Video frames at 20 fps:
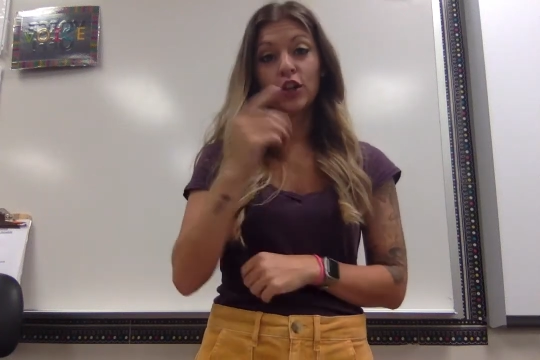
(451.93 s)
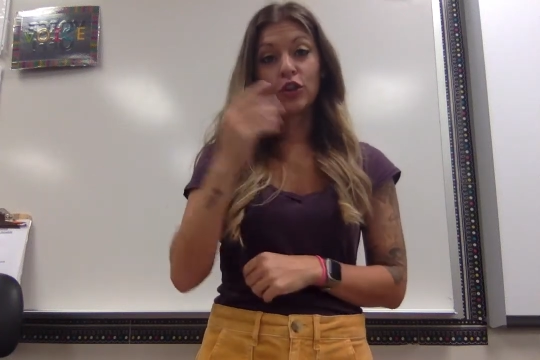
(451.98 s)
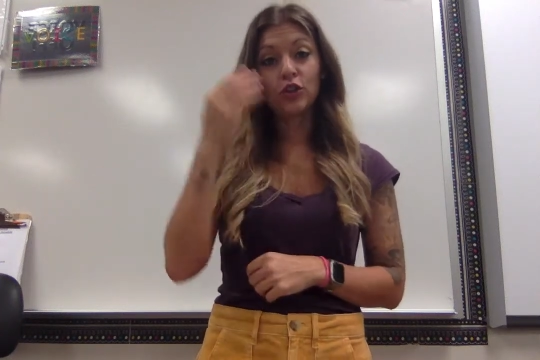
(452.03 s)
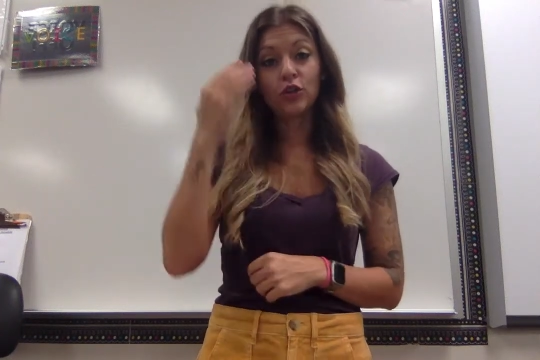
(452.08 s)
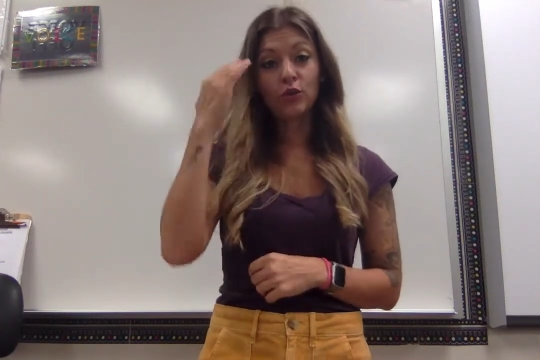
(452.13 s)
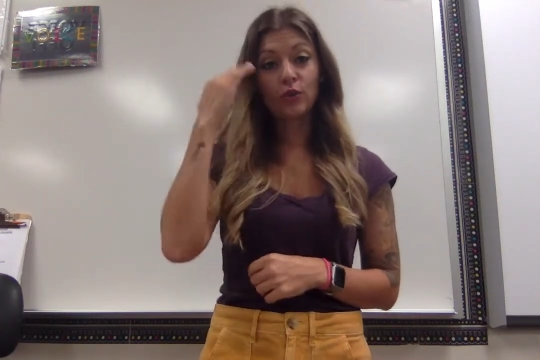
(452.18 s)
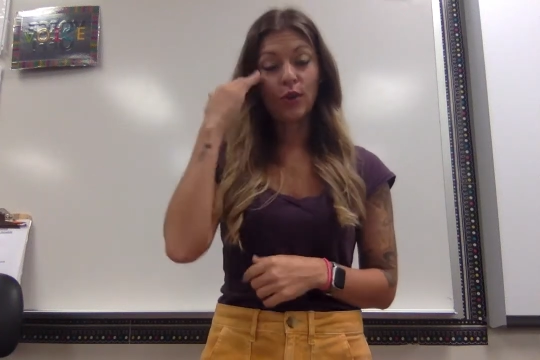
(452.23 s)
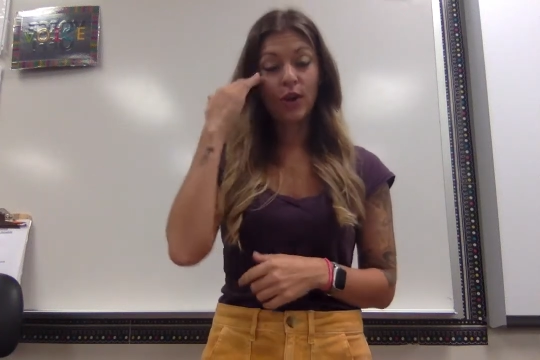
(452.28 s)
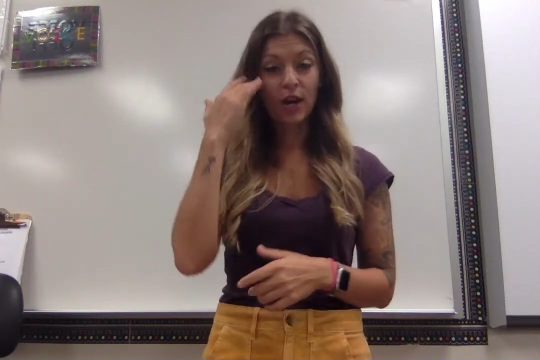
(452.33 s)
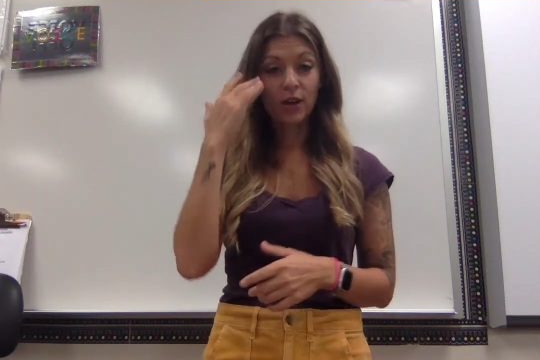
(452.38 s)

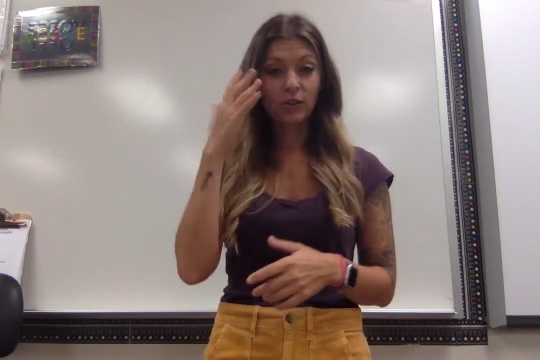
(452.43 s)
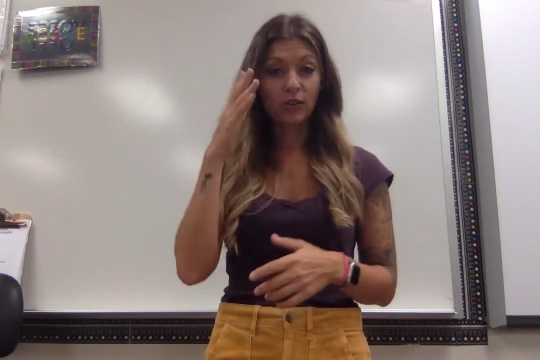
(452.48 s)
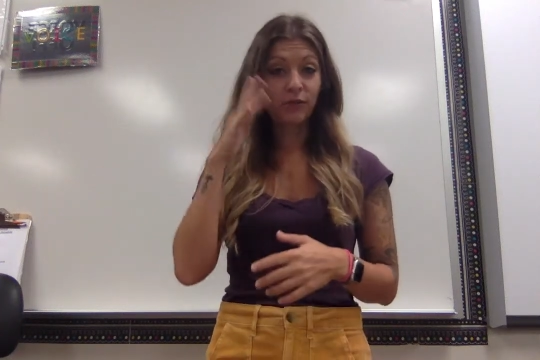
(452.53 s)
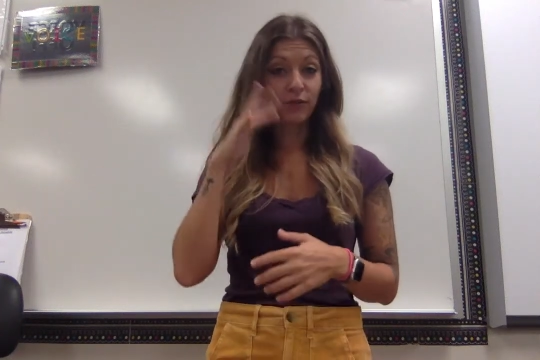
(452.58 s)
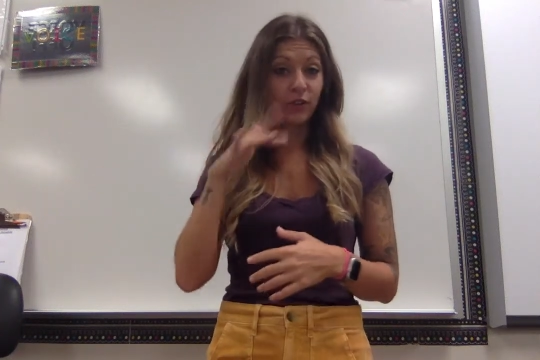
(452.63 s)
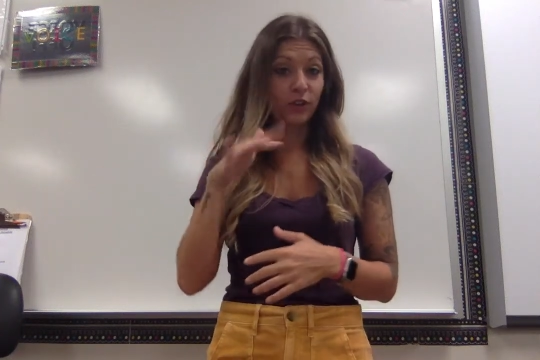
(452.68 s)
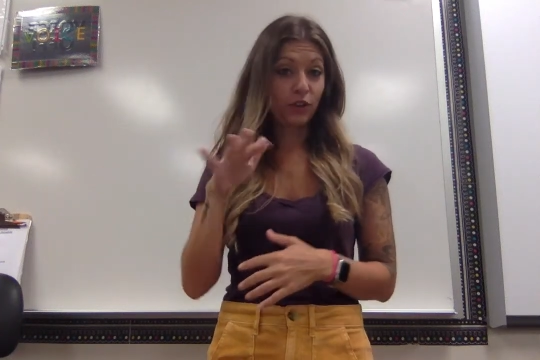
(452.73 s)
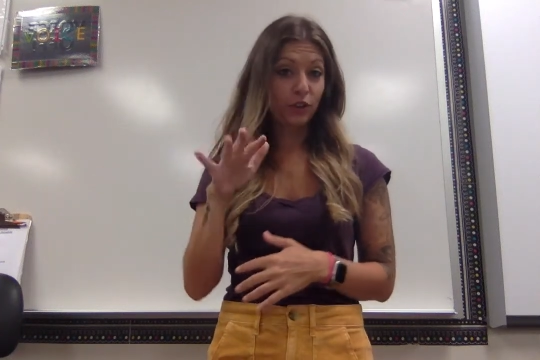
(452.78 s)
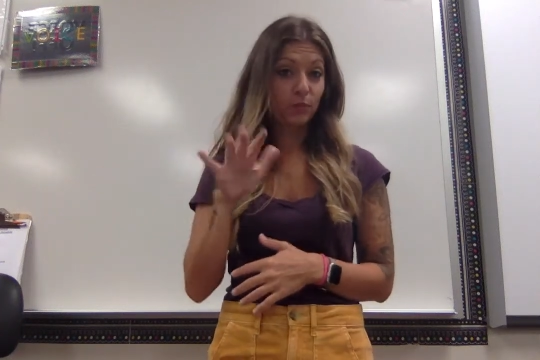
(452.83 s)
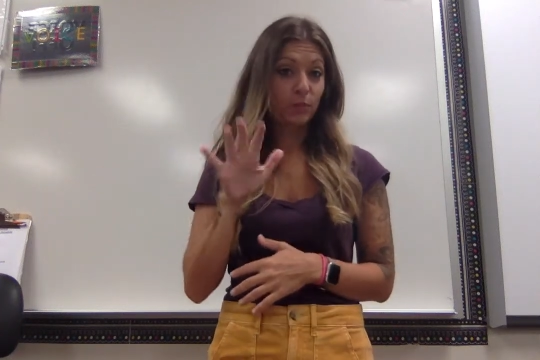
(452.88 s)
you know how to
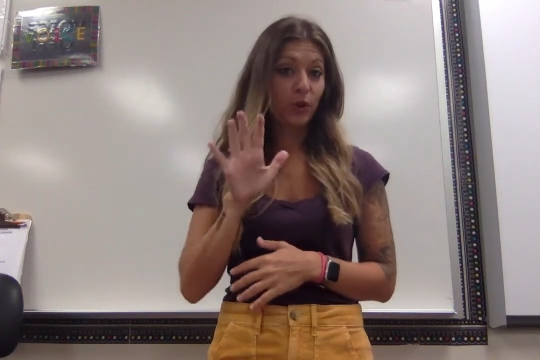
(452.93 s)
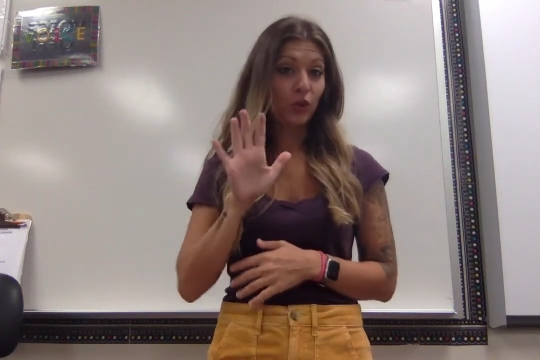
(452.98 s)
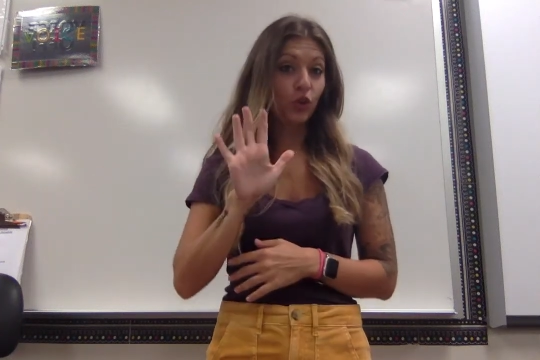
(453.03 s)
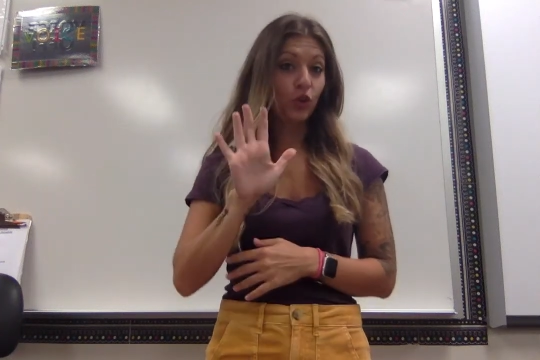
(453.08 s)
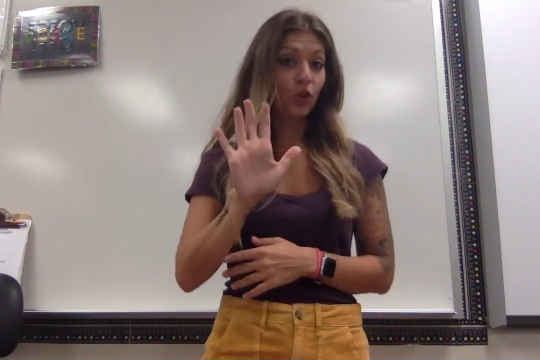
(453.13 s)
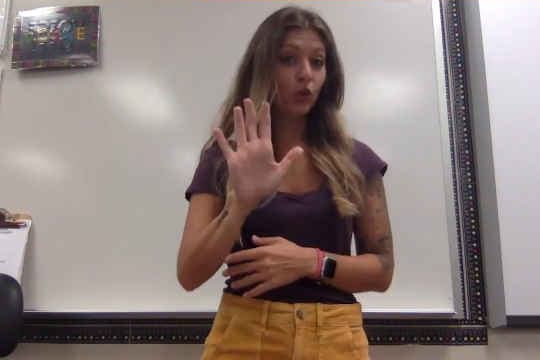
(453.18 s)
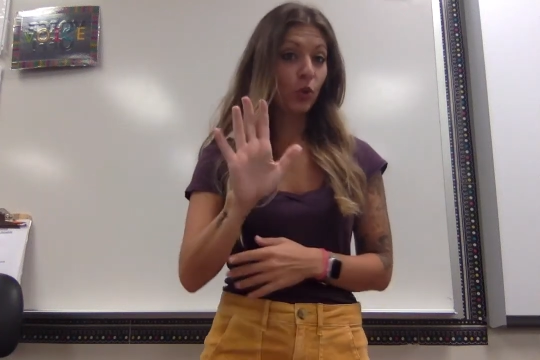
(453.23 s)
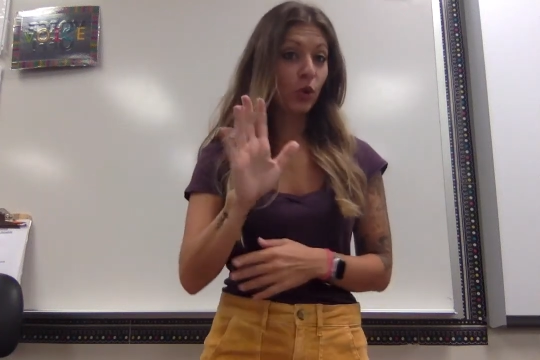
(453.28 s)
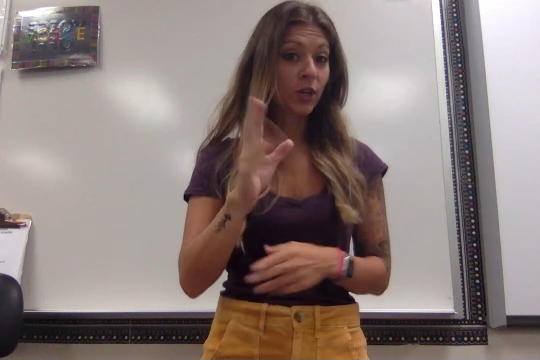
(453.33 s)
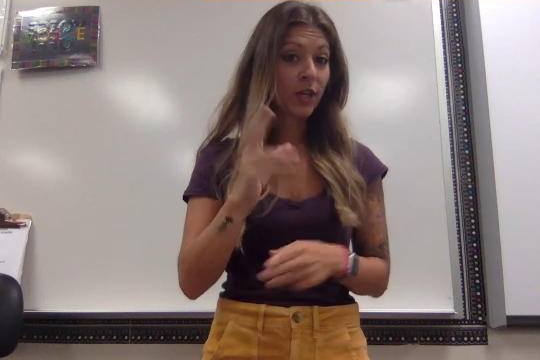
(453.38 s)

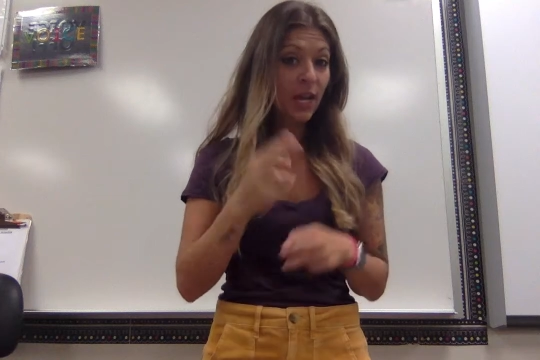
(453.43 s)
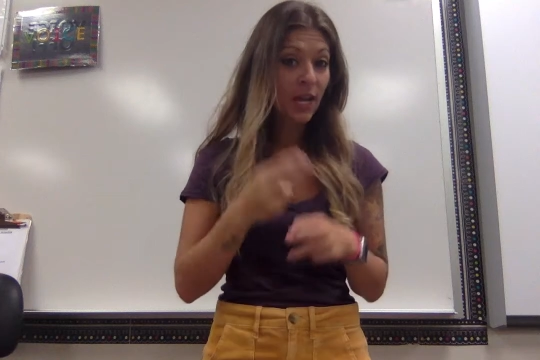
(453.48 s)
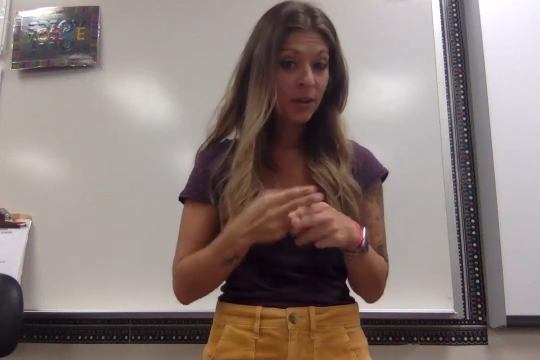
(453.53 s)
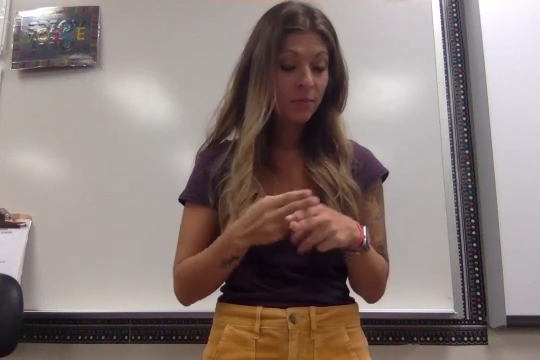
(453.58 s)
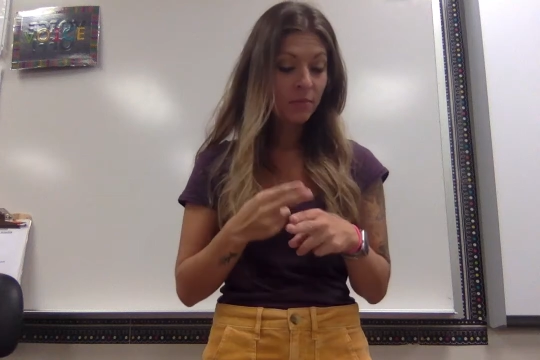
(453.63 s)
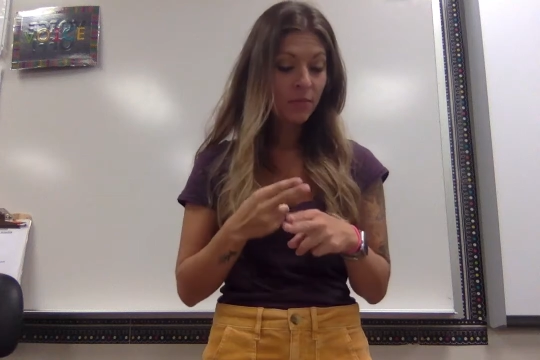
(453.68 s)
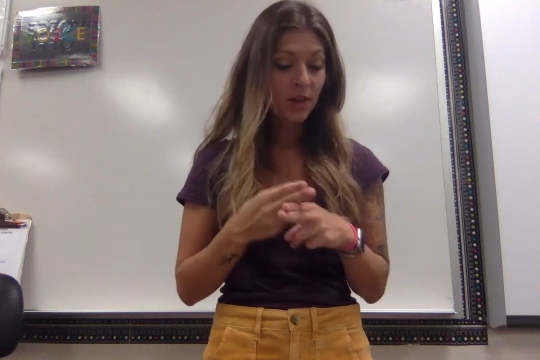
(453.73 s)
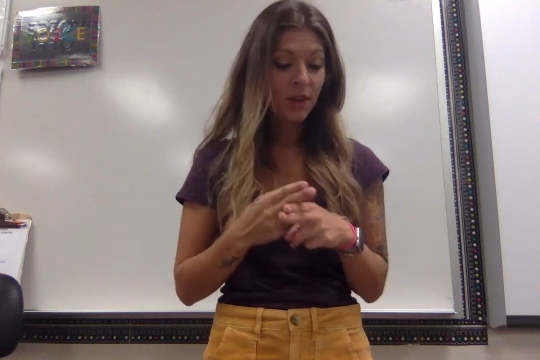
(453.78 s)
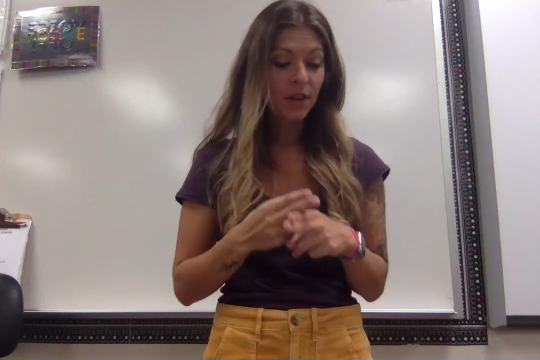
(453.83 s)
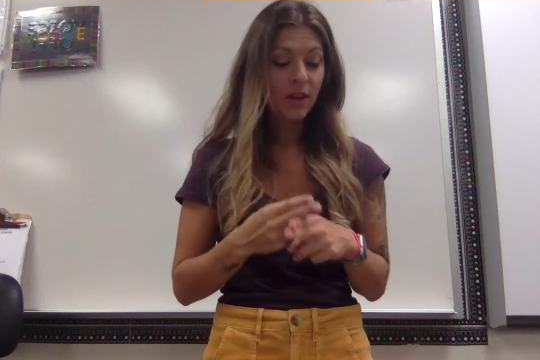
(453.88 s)
fingerspell your
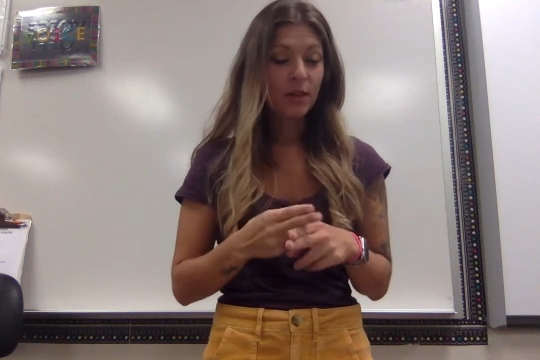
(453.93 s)
name.